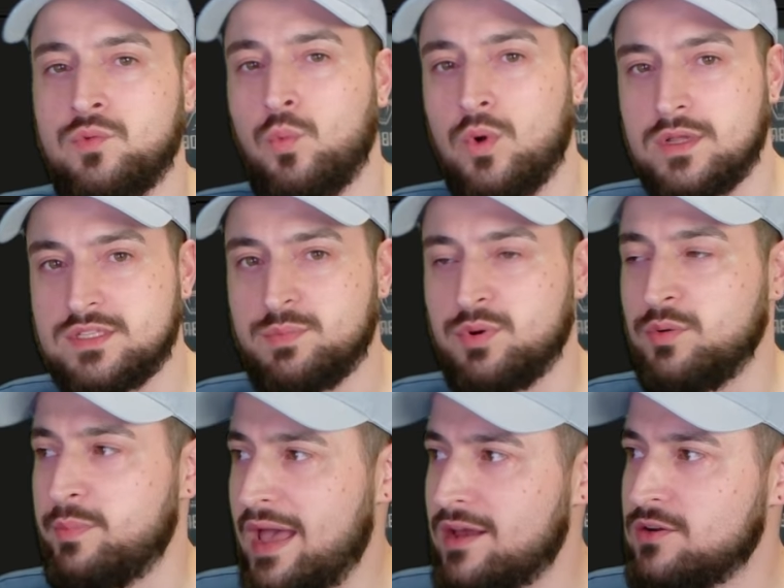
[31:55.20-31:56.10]
once per
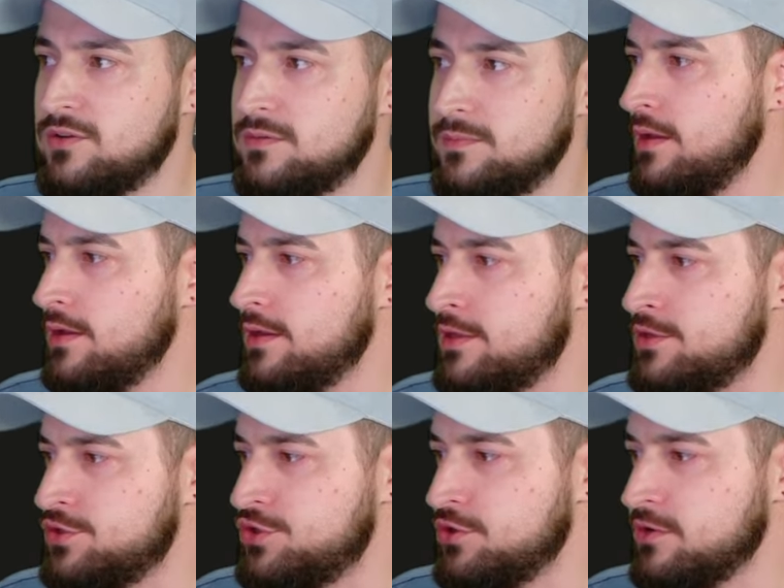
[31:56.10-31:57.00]
battle.
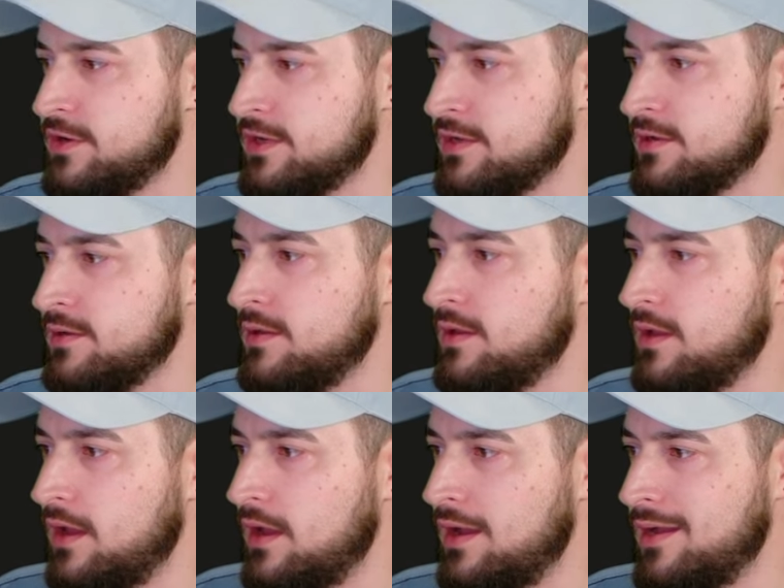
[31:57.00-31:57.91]
Enduring,
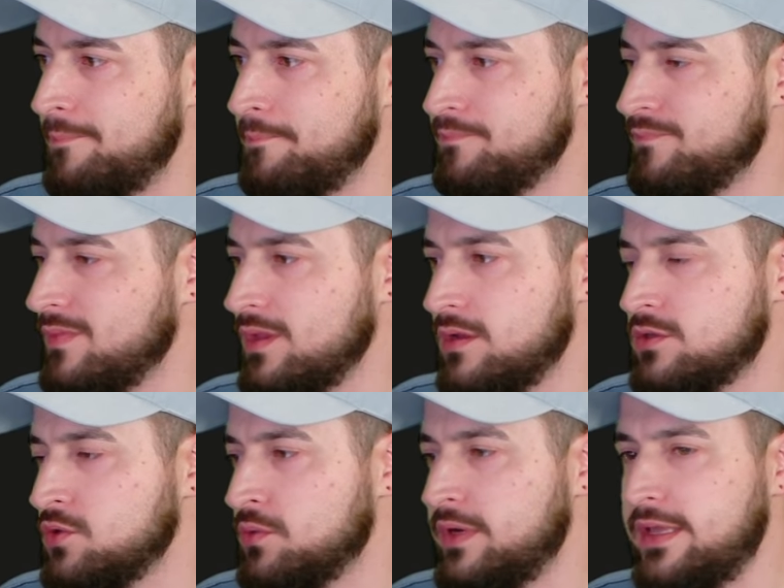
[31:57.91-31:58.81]

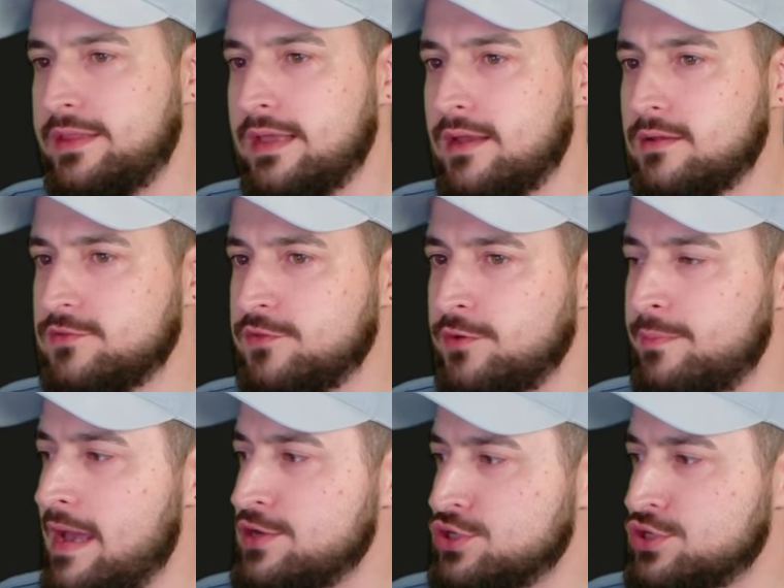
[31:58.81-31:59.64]
don't need that for magic